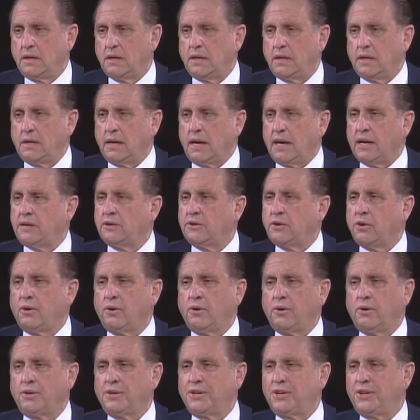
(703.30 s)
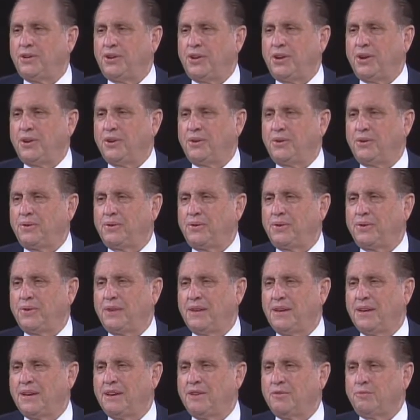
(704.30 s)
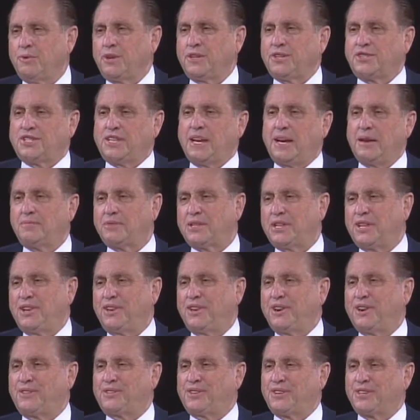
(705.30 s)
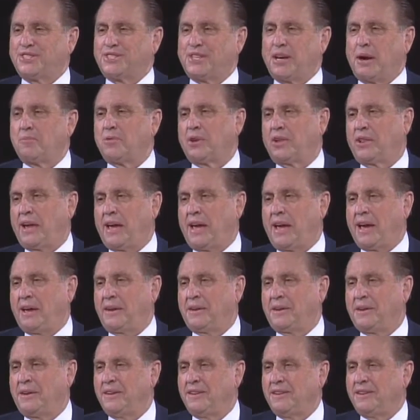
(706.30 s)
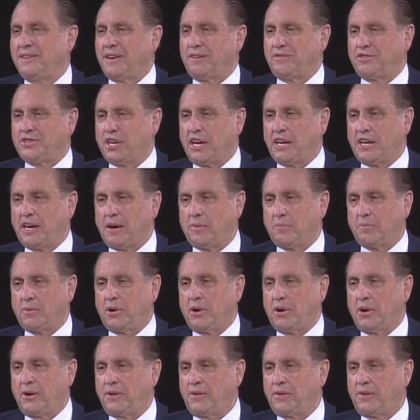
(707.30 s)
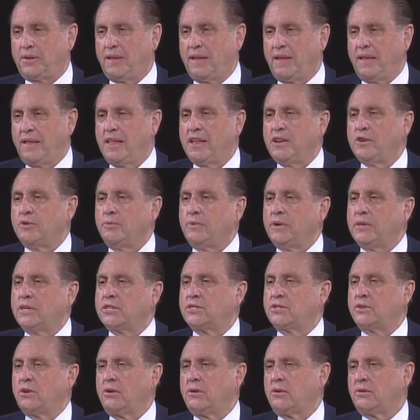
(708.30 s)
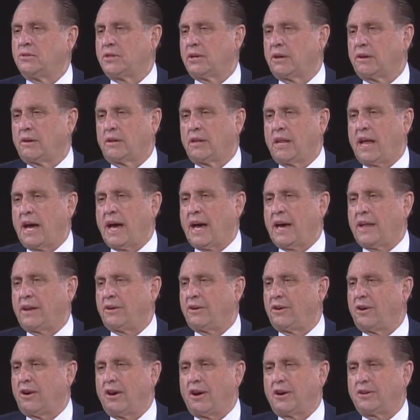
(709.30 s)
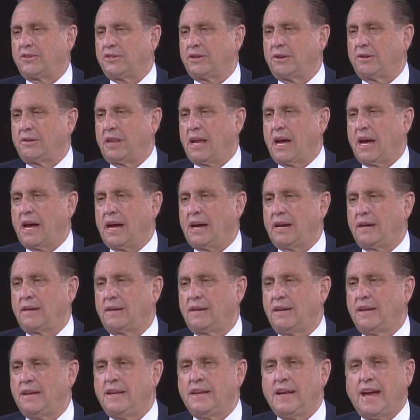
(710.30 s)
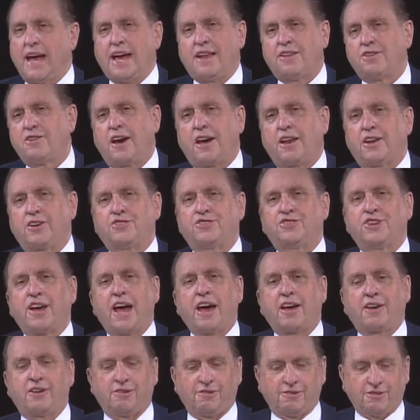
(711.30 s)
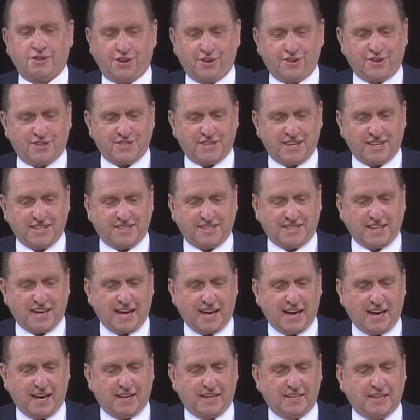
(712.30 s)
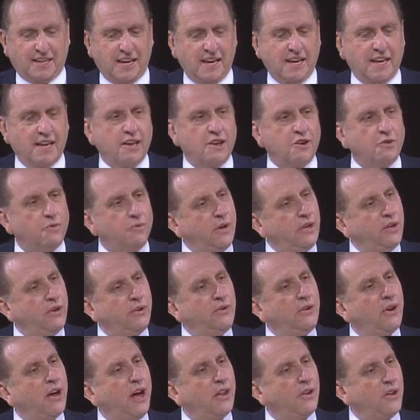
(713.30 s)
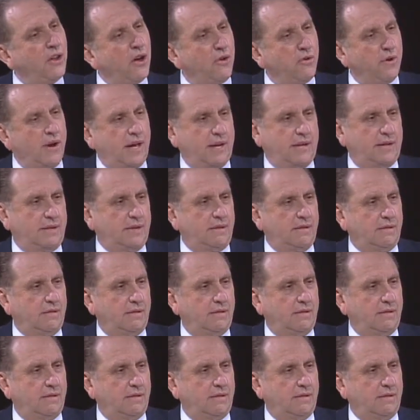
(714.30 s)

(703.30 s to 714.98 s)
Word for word: "In golden youth, when seems the earth a summer land of singing mirth, when souls are glad and hearts are light, and not a shadow lurks in sight, we do not know it,